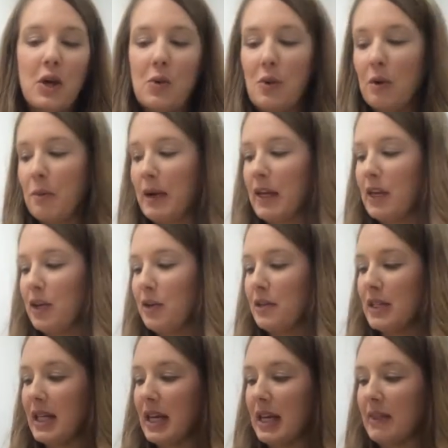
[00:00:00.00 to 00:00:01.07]
who will be
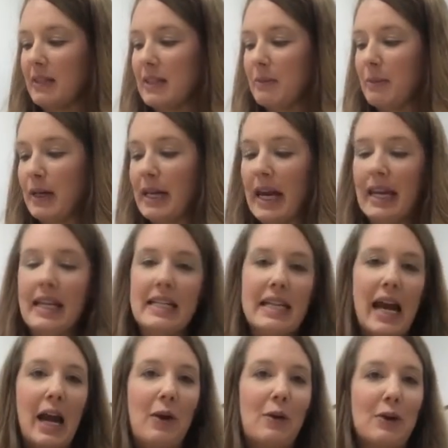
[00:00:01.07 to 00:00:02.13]
using the Spaghetti
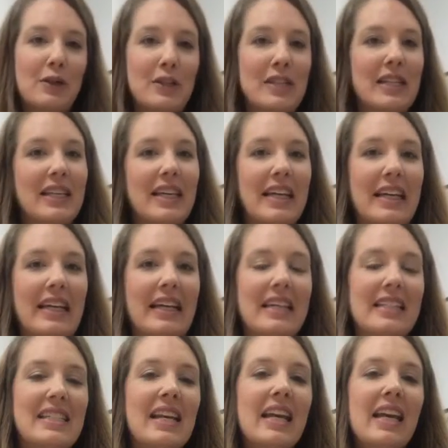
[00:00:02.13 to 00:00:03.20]
Towers
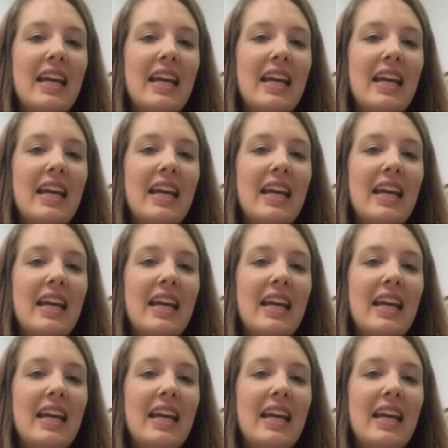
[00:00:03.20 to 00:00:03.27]
kit.